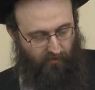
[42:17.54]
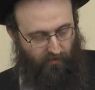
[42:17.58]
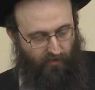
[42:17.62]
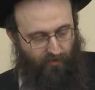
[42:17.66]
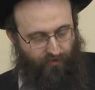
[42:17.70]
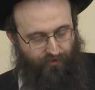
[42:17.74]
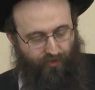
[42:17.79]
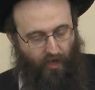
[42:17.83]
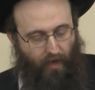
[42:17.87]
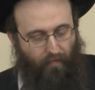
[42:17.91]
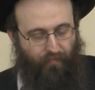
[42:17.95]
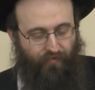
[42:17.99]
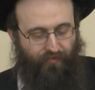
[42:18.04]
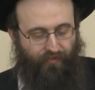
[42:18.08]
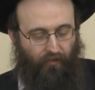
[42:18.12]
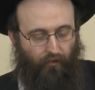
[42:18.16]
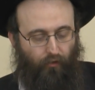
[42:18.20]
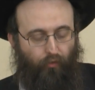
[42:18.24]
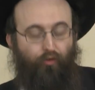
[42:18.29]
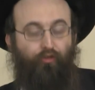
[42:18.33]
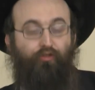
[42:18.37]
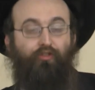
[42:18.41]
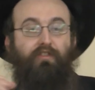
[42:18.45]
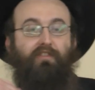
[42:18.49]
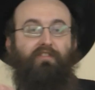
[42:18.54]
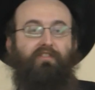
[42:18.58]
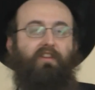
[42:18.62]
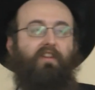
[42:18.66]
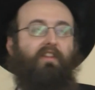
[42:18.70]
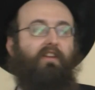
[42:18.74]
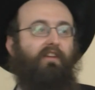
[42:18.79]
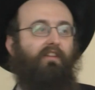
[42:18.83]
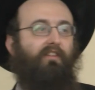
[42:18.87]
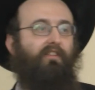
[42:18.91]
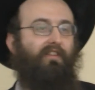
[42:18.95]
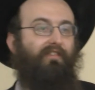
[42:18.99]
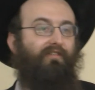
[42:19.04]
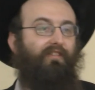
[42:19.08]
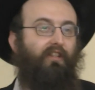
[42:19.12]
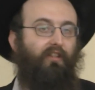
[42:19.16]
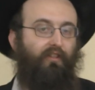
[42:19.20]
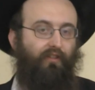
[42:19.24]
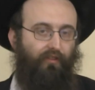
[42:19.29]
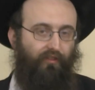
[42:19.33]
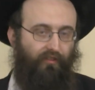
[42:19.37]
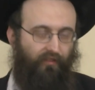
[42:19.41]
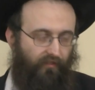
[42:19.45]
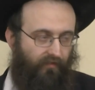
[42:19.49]
Some solutions to the inyan of
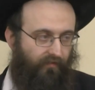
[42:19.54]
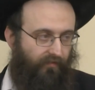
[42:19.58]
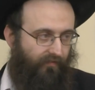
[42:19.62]
yichud.